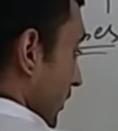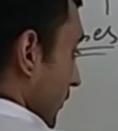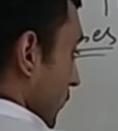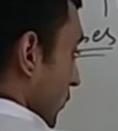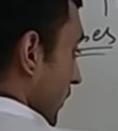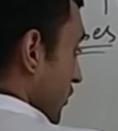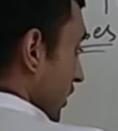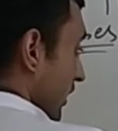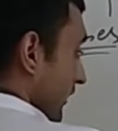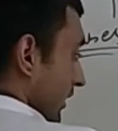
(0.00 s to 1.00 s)
So
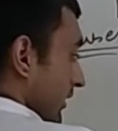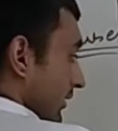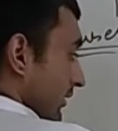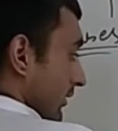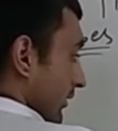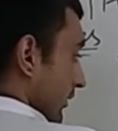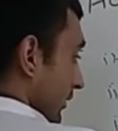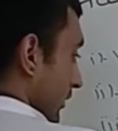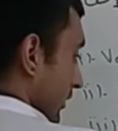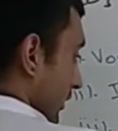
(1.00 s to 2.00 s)
Cushing disease
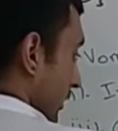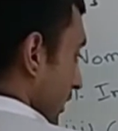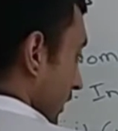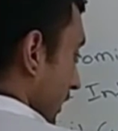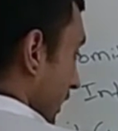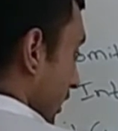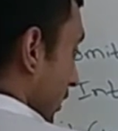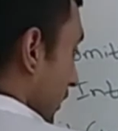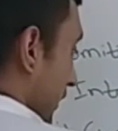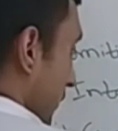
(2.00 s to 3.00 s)
can
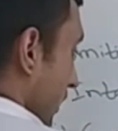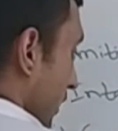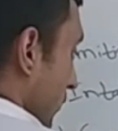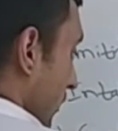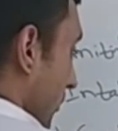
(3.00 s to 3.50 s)
also lead to the